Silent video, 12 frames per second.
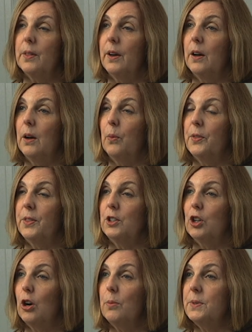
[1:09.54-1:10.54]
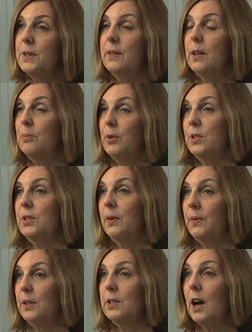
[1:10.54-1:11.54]
the terps, and then put stuff
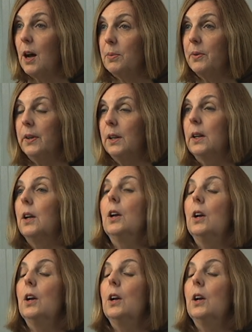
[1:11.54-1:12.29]
on top of it.